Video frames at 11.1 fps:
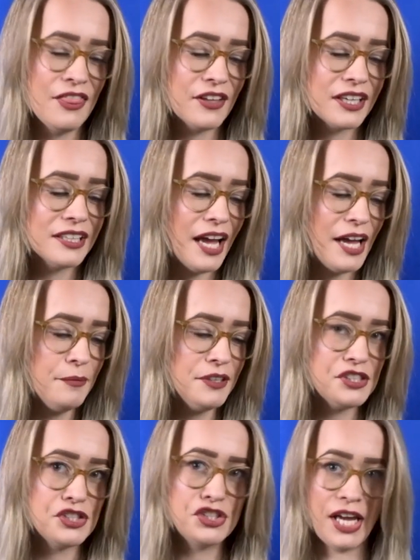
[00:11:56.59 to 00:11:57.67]
The climate
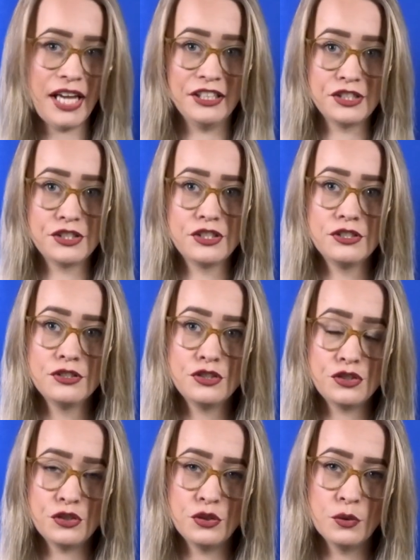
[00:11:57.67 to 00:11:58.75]
changed
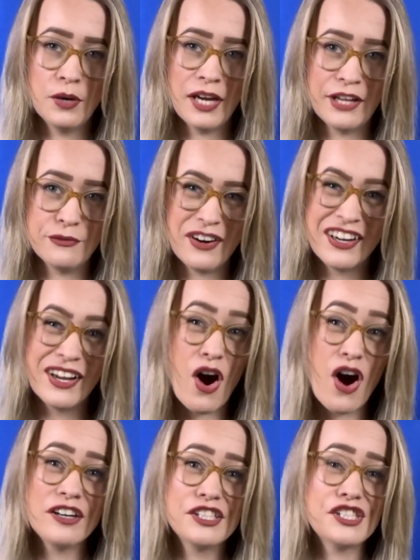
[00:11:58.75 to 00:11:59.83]
to a very
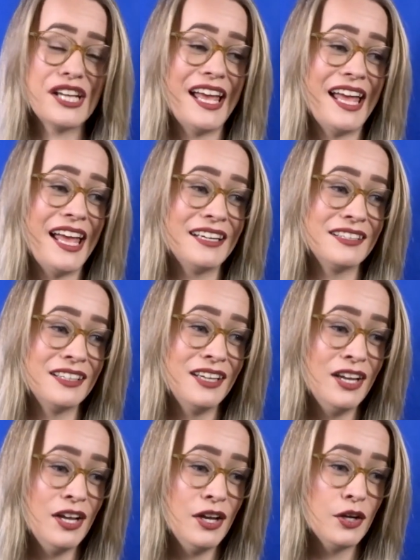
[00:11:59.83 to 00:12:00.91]
harsh and
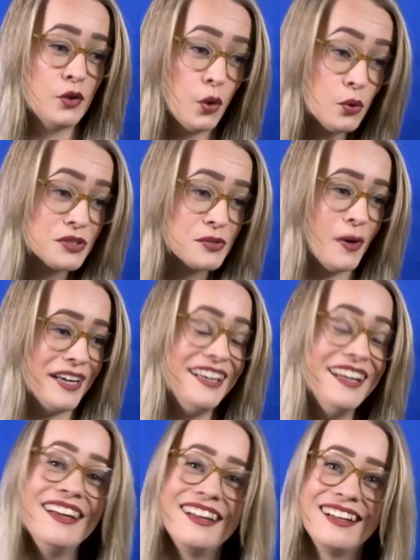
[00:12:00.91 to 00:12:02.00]
cold one,
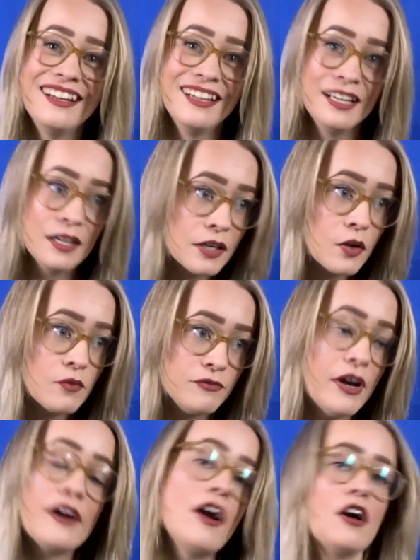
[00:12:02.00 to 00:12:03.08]

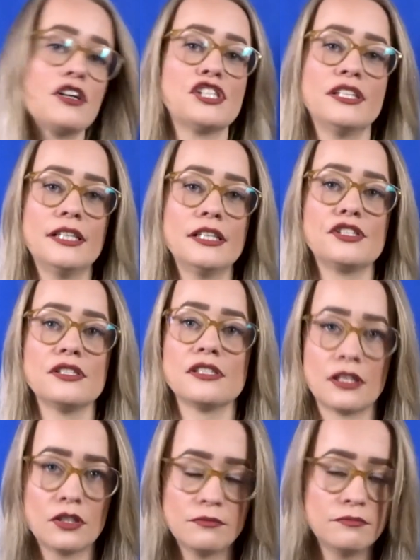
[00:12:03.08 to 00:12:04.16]
very harsh conditions,
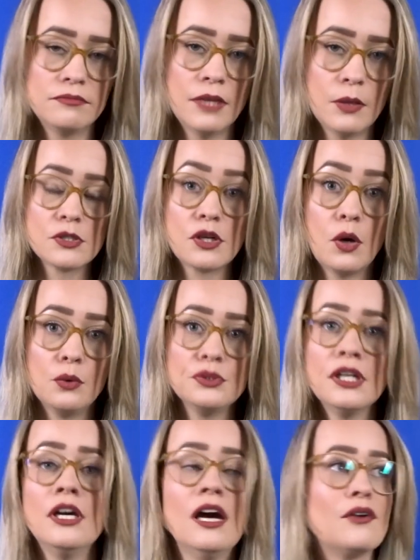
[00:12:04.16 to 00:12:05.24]
and it cold,
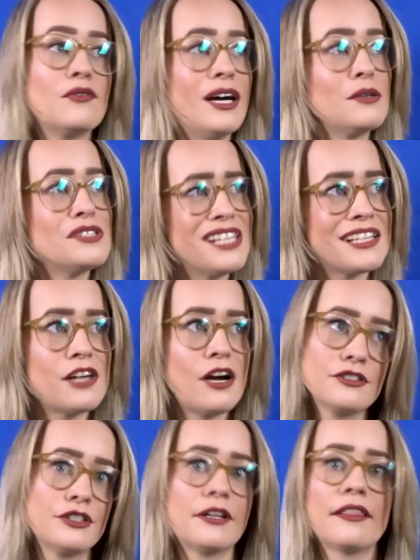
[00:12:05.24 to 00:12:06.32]
around
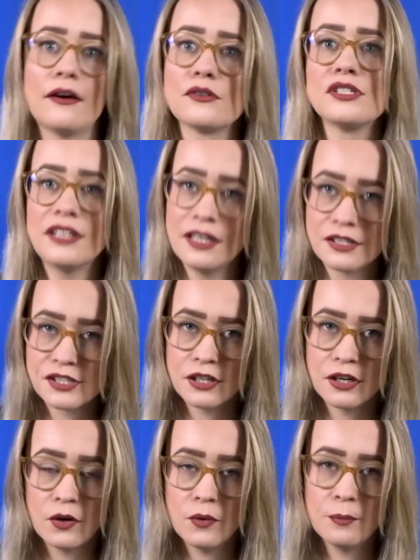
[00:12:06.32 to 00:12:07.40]
600,000 years
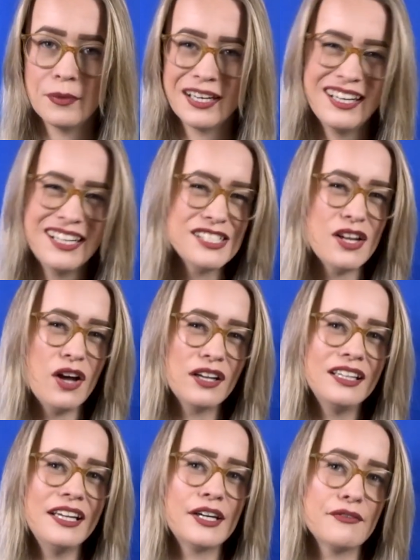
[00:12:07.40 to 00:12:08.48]
ago. But it is not
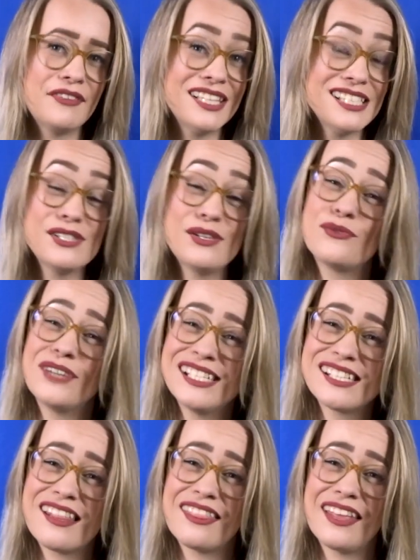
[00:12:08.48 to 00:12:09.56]
clear if this is the
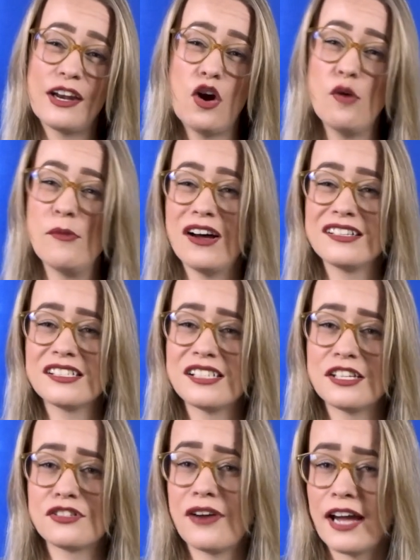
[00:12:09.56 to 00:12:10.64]
reason that Homo
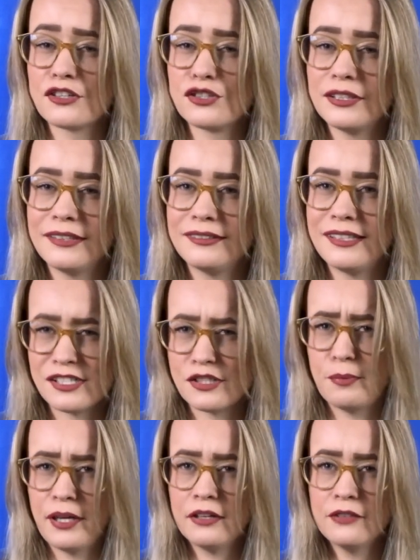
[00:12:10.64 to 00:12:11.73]
Antecessor actually
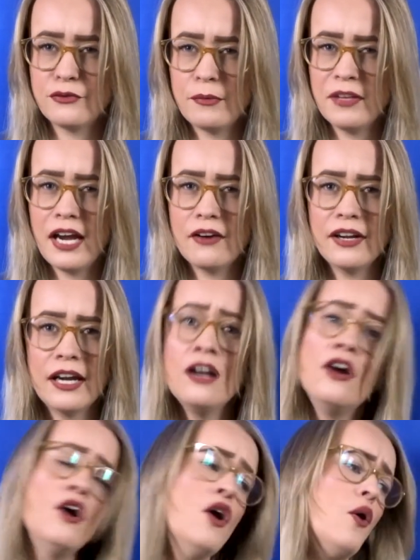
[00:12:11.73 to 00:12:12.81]
disappeared from the area,
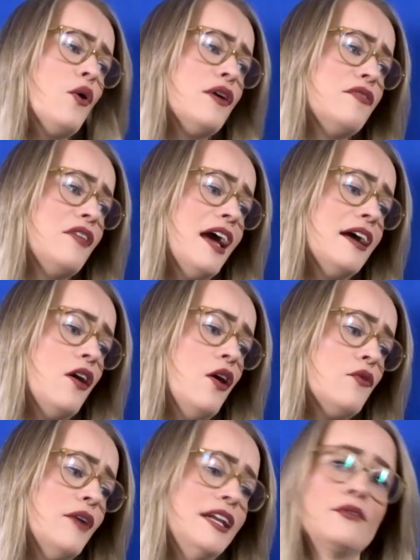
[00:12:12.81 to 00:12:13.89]
or if they had
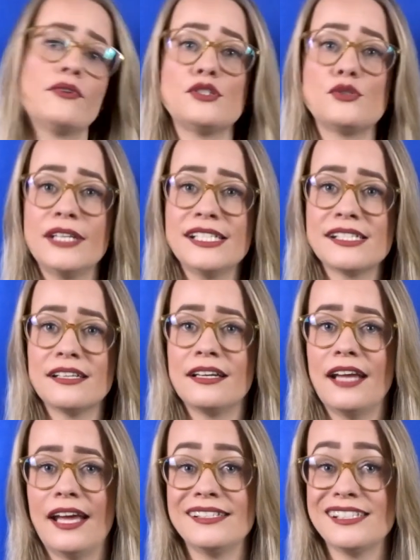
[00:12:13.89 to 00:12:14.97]
already retreated
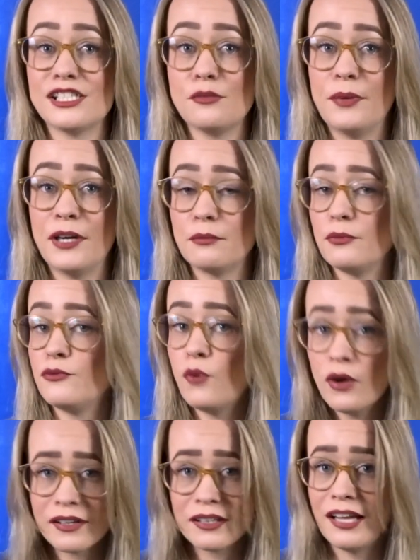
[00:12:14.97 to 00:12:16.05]
and disappeared
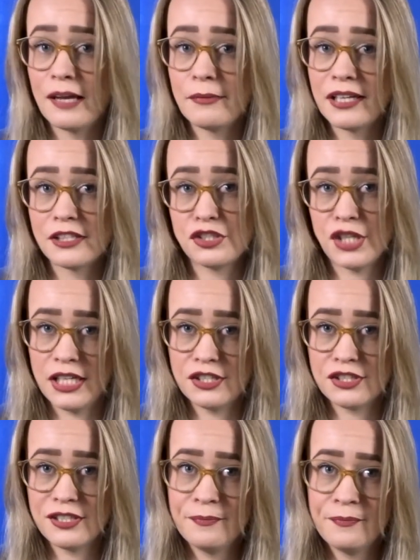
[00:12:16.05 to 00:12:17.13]
before the climate had changed.